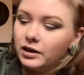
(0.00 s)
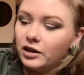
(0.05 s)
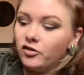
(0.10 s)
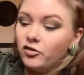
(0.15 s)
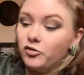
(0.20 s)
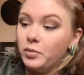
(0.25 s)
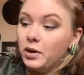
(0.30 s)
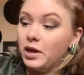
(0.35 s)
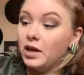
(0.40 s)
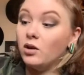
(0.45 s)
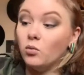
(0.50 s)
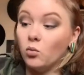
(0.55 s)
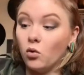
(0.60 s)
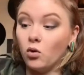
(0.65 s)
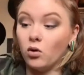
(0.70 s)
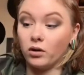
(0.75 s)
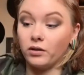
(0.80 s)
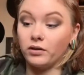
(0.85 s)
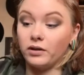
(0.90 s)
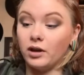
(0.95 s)
They've been
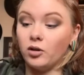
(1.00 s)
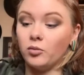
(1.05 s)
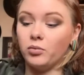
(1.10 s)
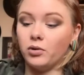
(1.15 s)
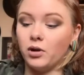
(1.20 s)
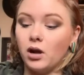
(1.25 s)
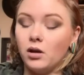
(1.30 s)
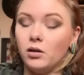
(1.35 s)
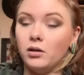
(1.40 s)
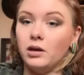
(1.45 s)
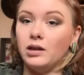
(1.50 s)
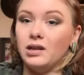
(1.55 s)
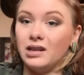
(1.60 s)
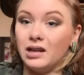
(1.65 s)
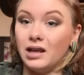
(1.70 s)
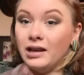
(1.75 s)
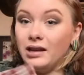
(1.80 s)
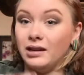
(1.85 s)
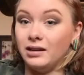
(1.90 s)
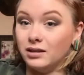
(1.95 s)
worn. They're probably
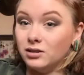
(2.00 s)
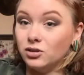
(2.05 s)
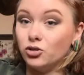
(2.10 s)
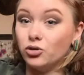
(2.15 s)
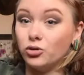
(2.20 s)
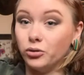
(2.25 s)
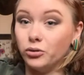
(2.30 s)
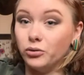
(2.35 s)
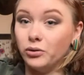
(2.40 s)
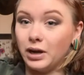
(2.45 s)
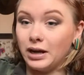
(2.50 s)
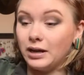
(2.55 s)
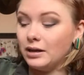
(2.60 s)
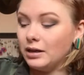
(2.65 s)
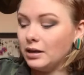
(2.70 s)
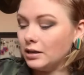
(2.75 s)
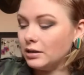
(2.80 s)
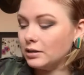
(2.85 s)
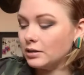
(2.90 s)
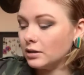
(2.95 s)
like true
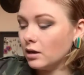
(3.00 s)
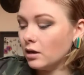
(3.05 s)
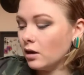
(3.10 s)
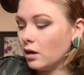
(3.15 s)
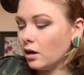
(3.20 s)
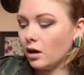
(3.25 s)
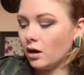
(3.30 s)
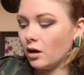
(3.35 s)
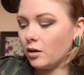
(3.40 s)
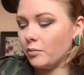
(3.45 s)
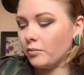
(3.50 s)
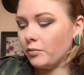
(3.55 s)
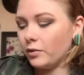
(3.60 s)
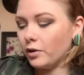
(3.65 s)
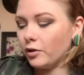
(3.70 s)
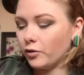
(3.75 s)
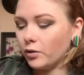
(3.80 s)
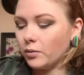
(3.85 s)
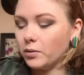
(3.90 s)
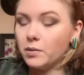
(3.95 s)
90s.
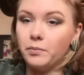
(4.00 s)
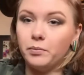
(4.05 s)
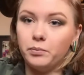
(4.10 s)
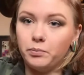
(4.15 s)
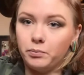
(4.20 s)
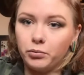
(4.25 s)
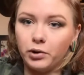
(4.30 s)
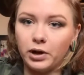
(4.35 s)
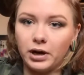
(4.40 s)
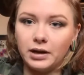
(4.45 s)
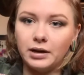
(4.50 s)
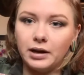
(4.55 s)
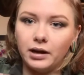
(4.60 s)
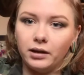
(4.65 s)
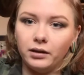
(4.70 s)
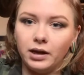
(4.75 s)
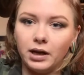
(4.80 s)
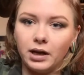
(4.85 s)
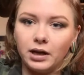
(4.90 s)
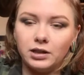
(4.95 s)
They're from the brand
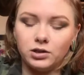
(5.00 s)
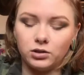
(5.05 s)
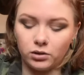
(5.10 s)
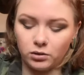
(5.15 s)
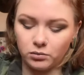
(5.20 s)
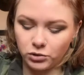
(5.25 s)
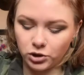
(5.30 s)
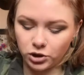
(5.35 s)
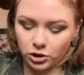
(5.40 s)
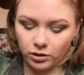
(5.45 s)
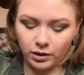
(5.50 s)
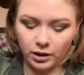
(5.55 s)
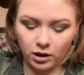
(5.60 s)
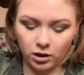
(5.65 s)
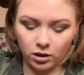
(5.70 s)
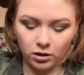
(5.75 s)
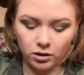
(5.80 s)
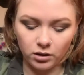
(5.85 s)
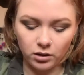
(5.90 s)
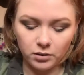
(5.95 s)
LEI, so I'm sure they
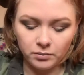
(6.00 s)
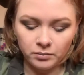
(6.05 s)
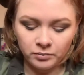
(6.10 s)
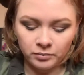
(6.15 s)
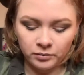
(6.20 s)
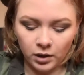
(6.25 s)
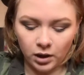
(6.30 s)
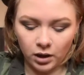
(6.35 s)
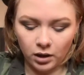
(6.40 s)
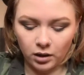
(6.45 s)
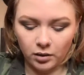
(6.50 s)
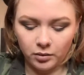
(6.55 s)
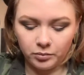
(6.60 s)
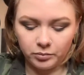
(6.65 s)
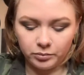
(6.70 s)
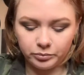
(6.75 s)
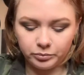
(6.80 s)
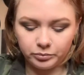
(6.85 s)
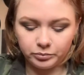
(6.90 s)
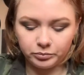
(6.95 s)
are.
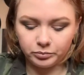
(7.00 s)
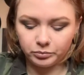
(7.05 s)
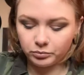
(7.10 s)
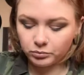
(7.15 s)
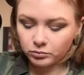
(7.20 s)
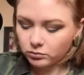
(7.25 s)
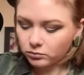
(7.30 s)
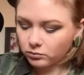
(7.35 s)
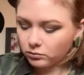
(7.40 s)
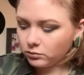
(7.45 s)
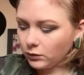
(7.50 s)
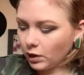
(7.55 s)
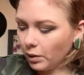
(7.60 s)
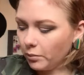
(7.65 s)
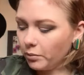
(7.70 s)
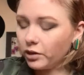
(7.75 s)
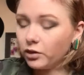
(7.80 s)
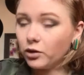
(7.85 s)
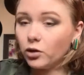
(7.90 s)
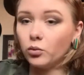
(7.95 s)

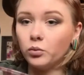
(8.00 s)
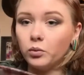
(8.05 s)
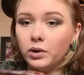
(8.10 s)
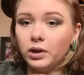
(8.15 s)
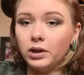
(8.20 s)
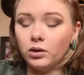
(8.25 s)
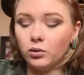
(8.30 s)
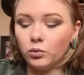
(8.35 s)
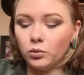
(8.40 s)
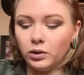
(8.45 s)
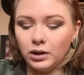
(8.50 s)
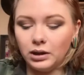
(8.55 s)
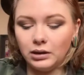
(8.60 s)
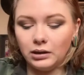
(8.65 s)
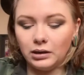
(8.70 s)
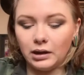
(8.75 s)
But they're really, really